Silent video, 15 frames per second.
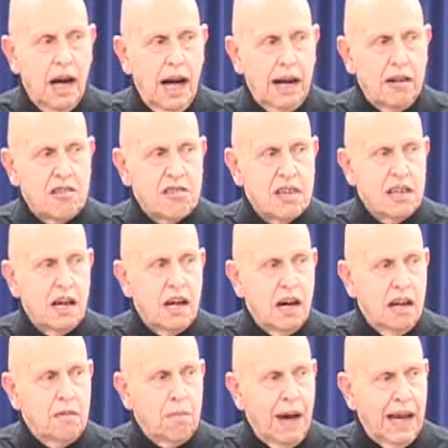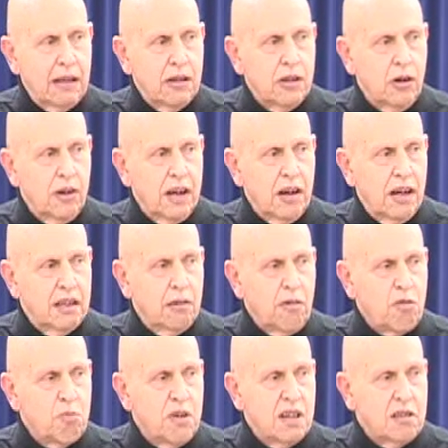I could see a gun battle going on that
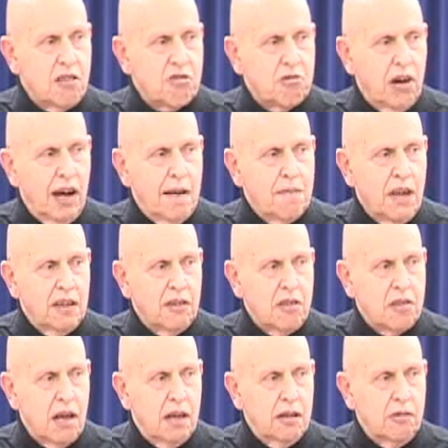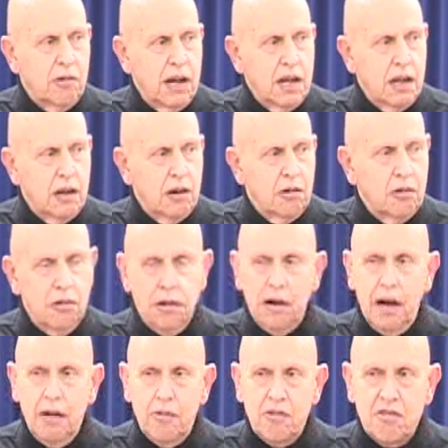was being described on the radio where
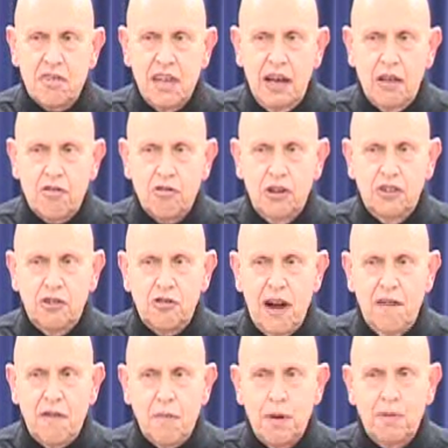I was stalled in traffic.